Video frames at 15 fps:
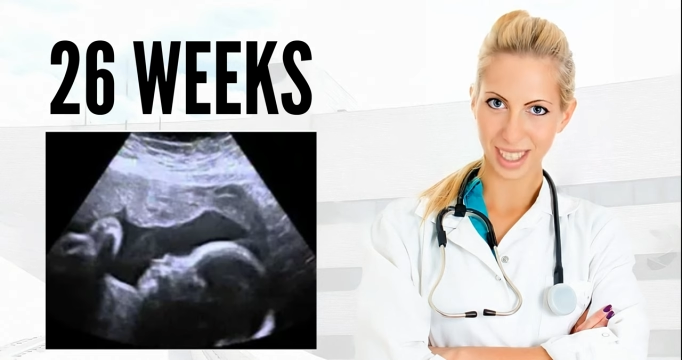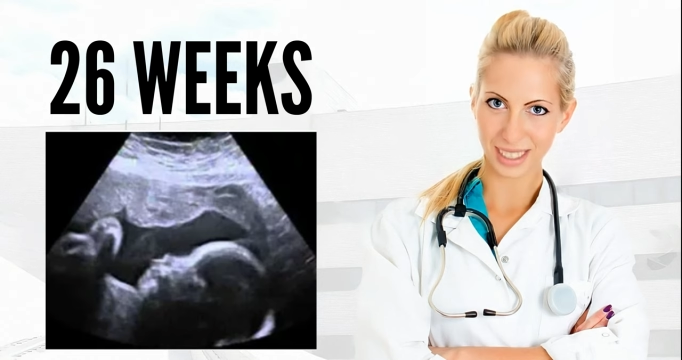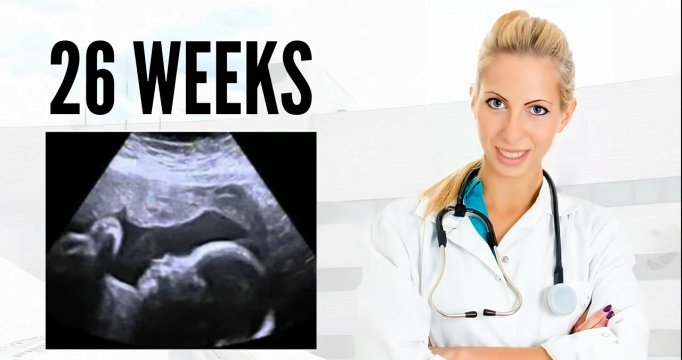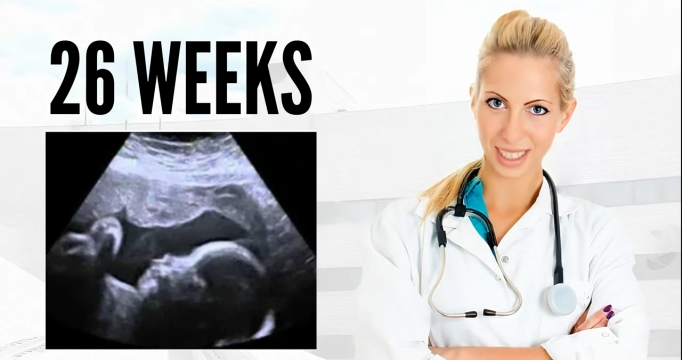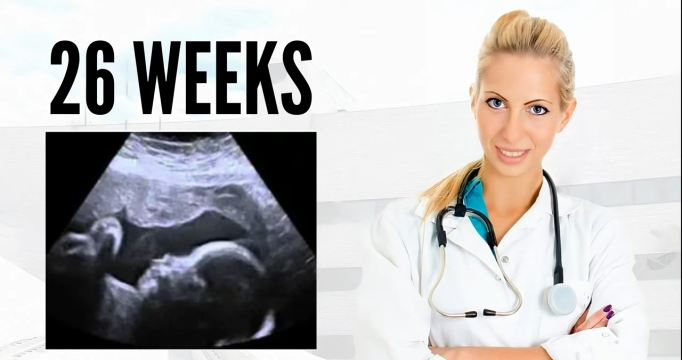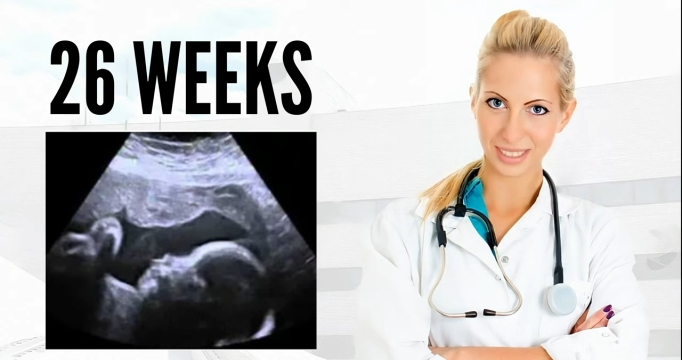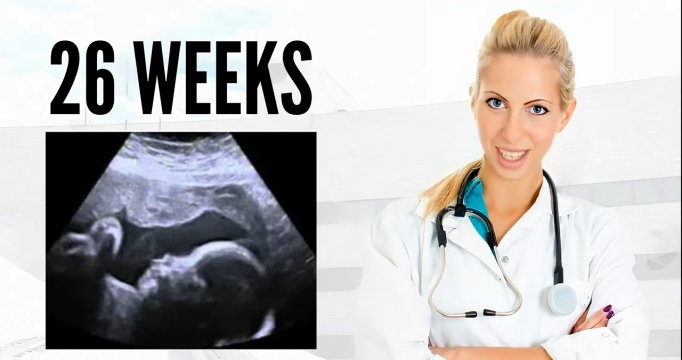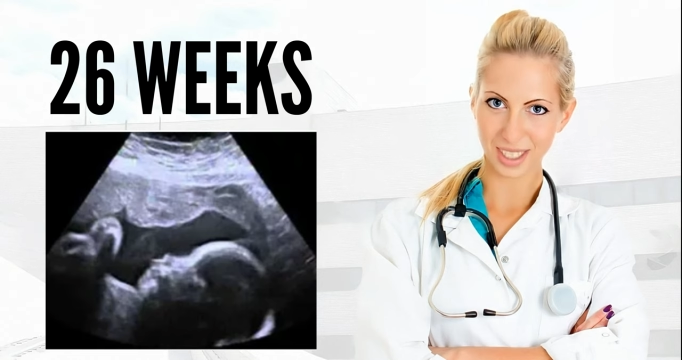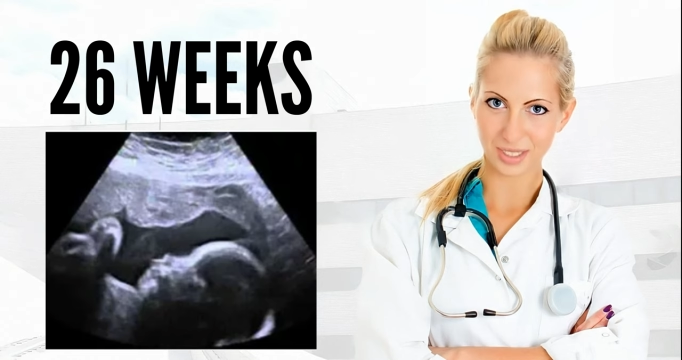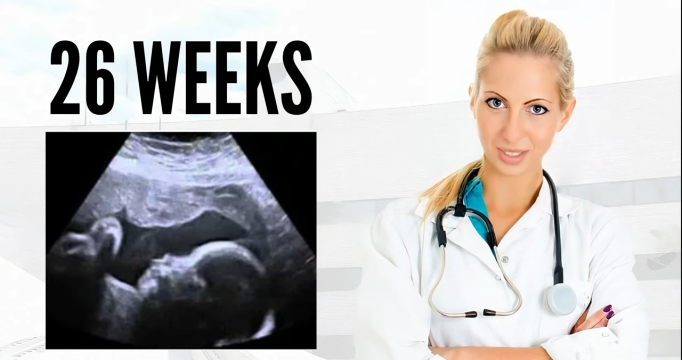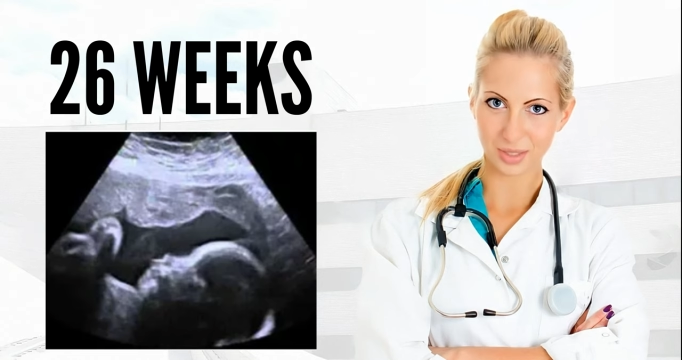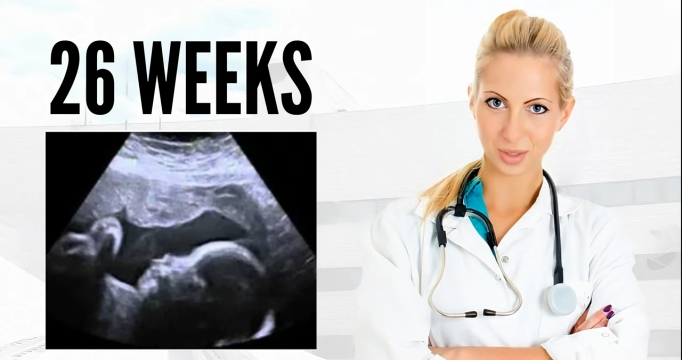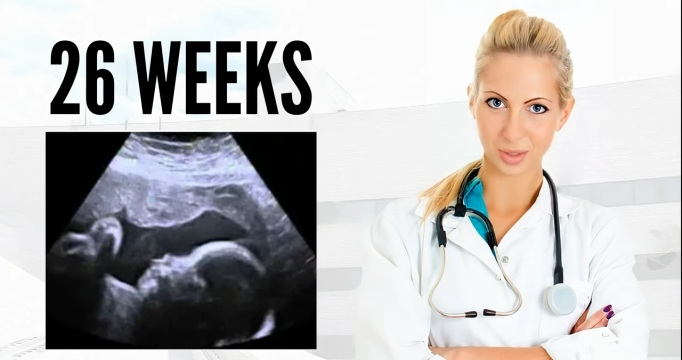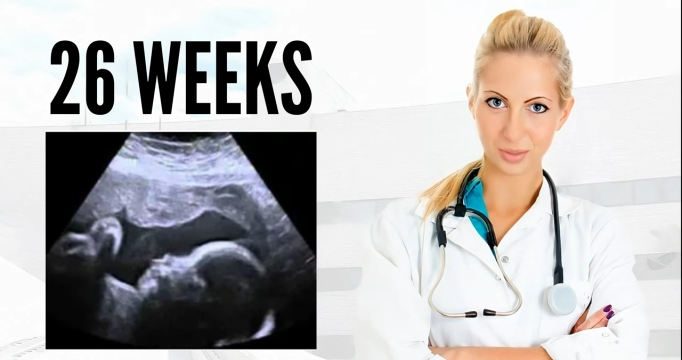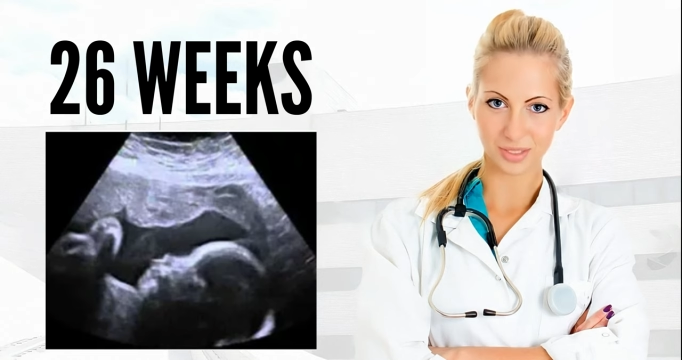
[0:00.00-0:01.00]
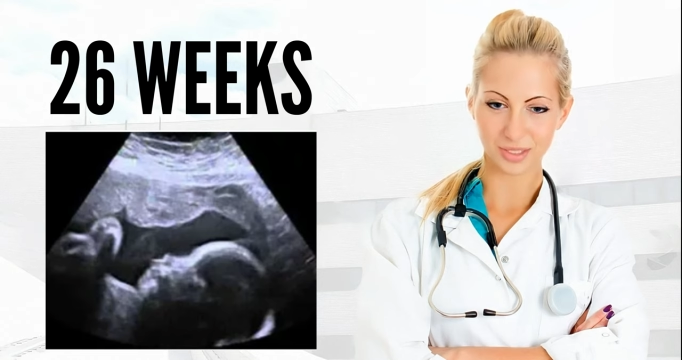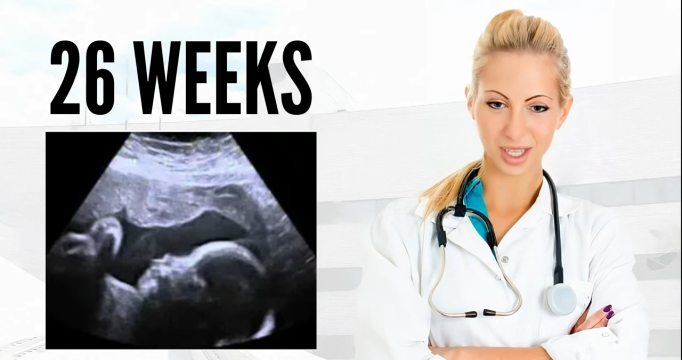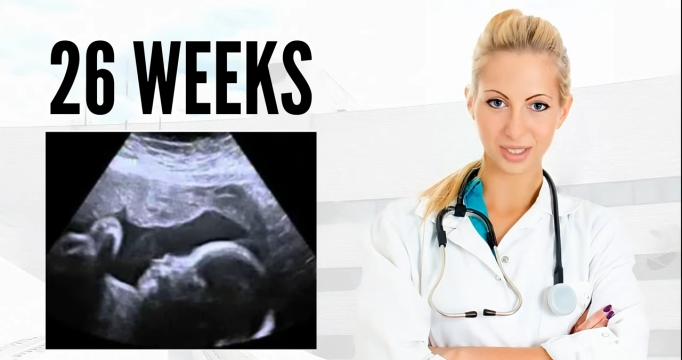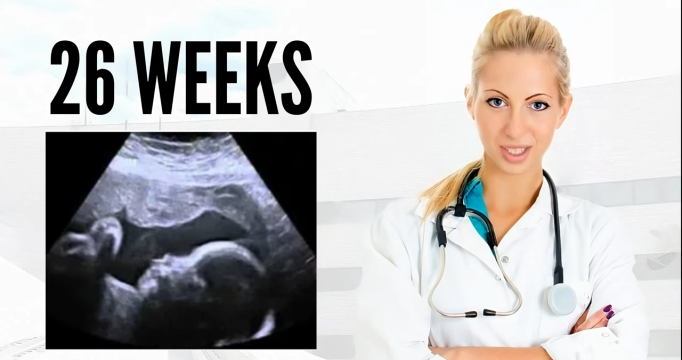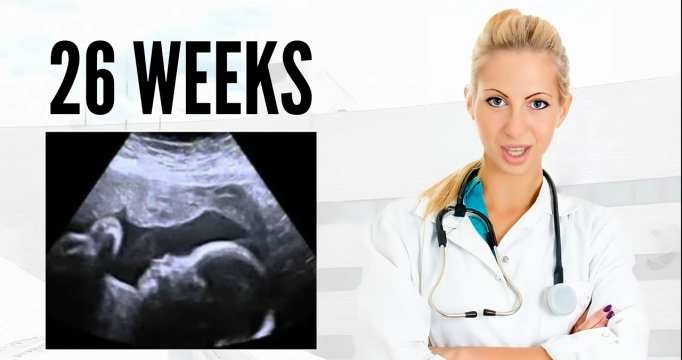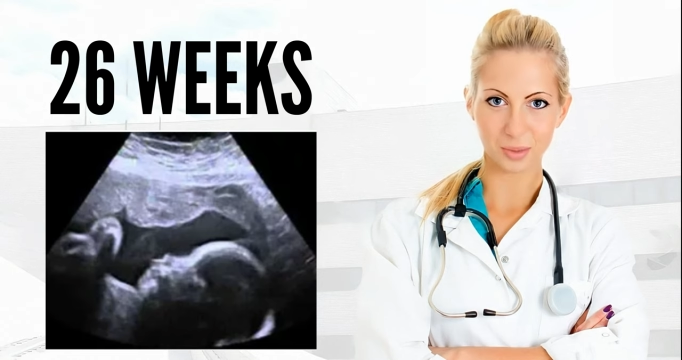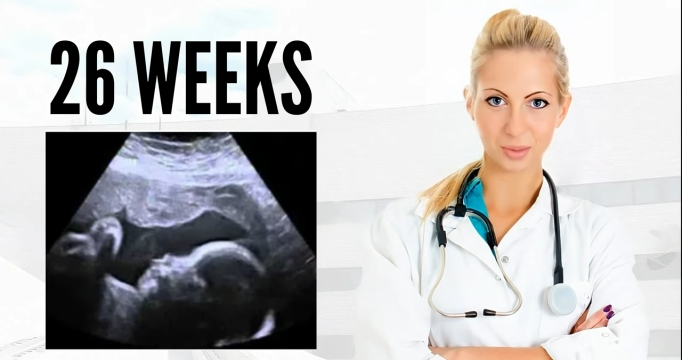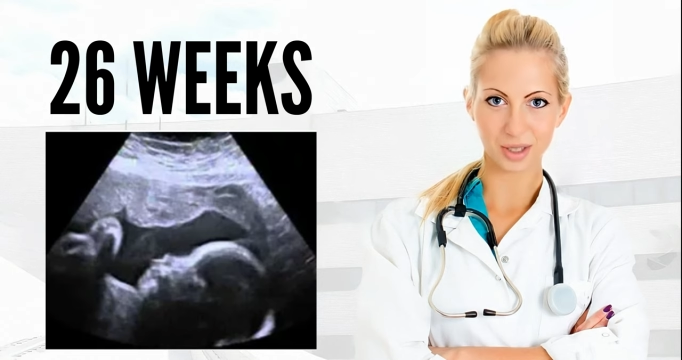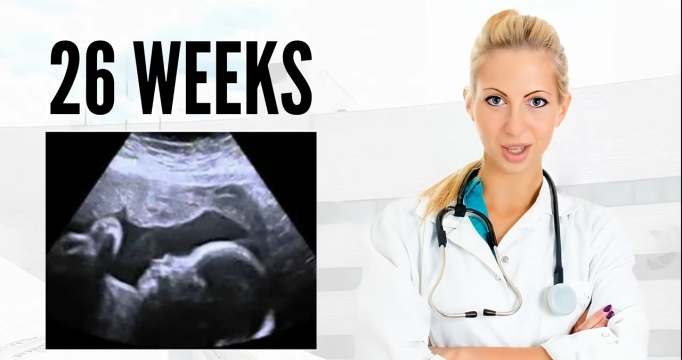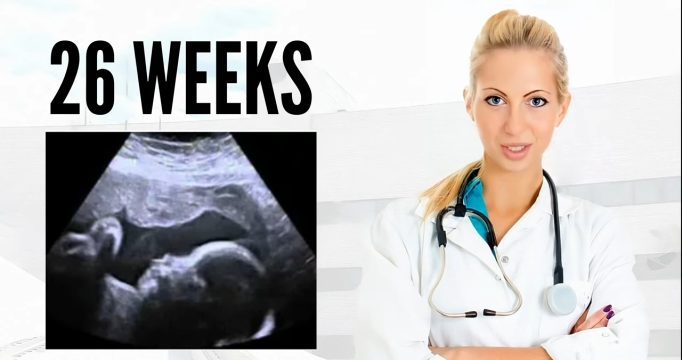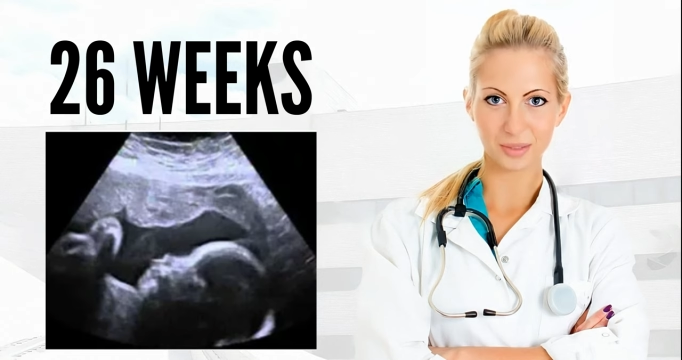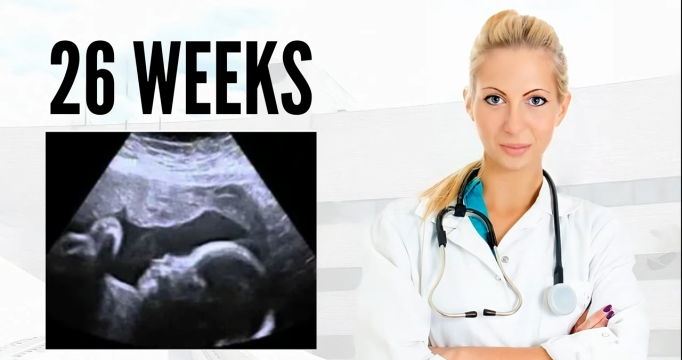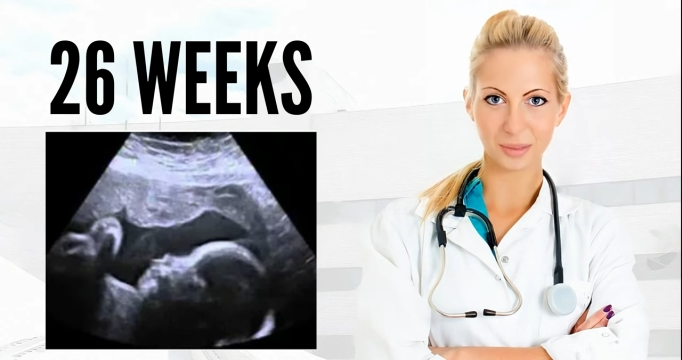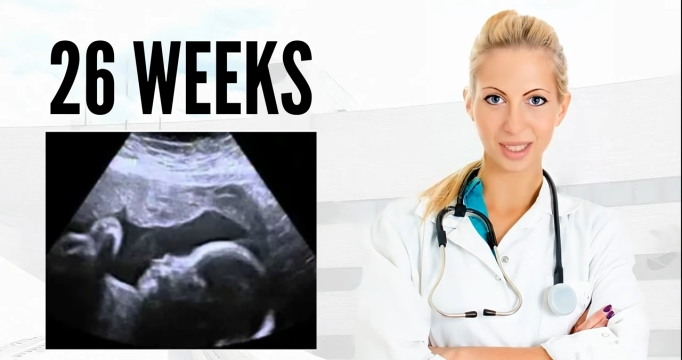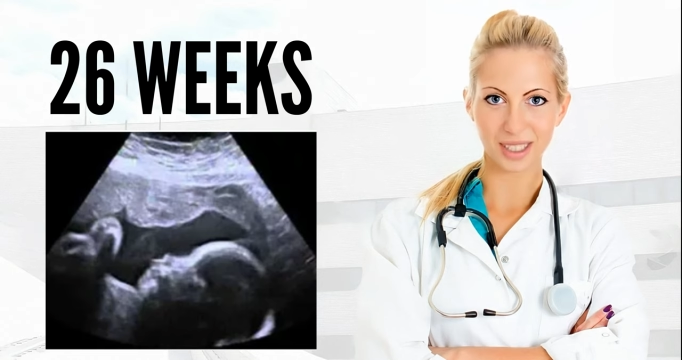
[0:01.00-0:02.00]
until birth.
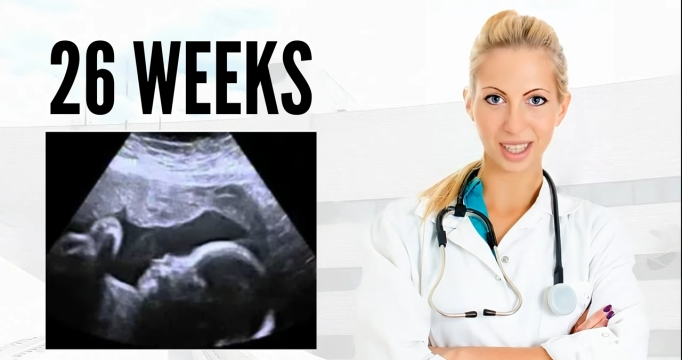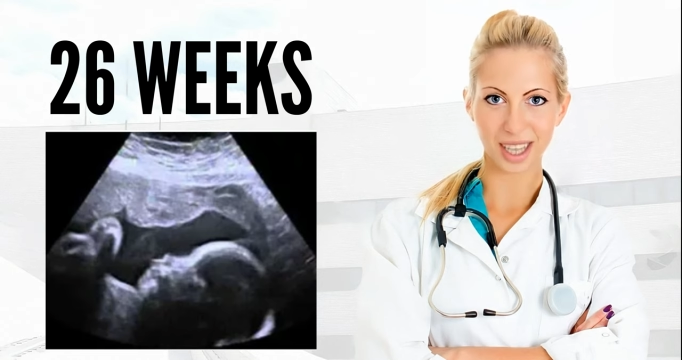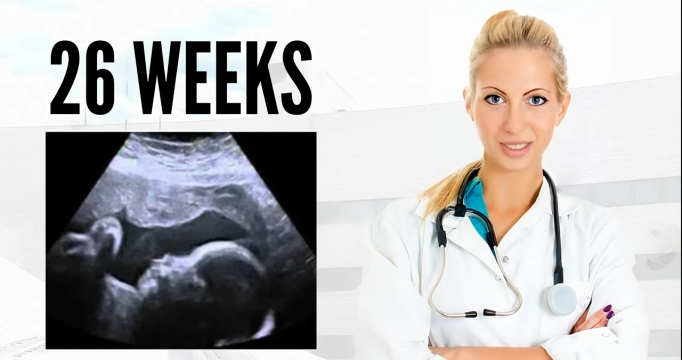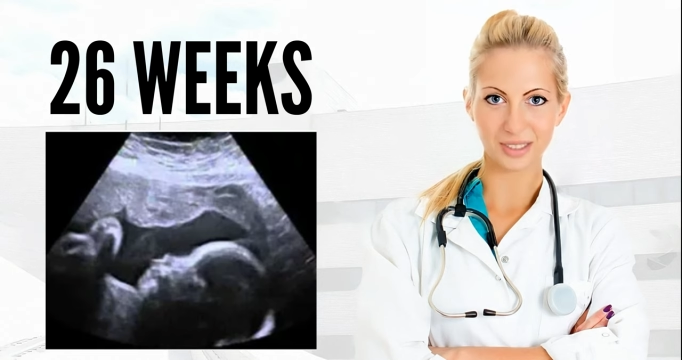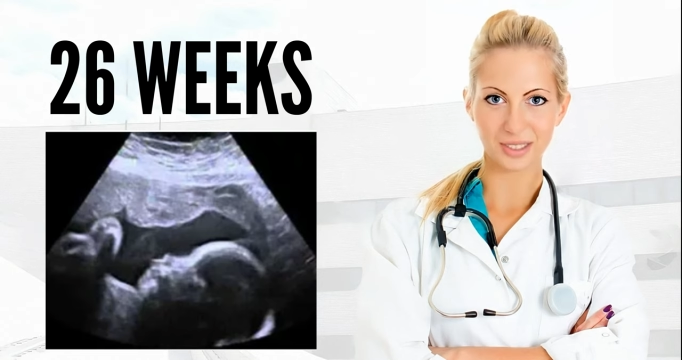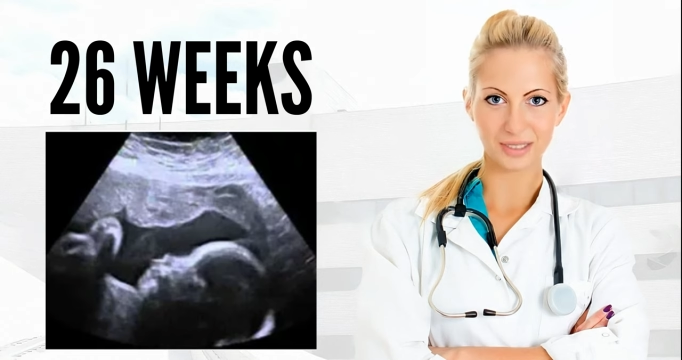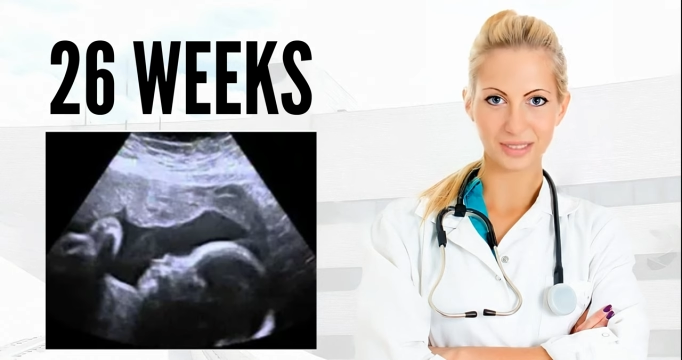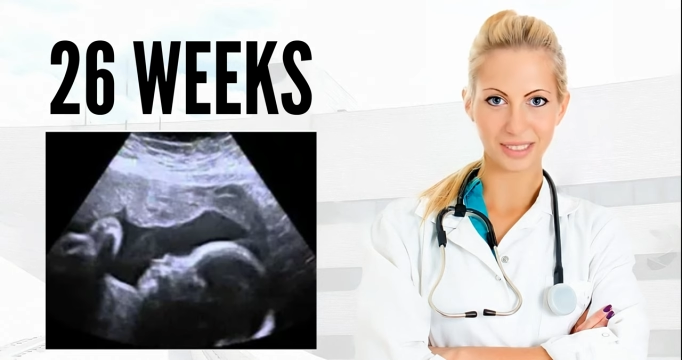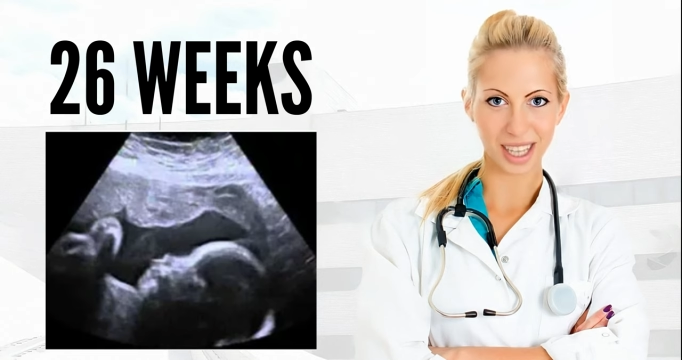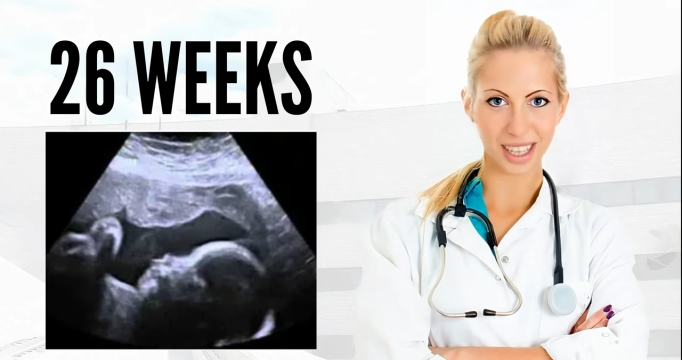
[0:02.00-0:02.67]
Your body.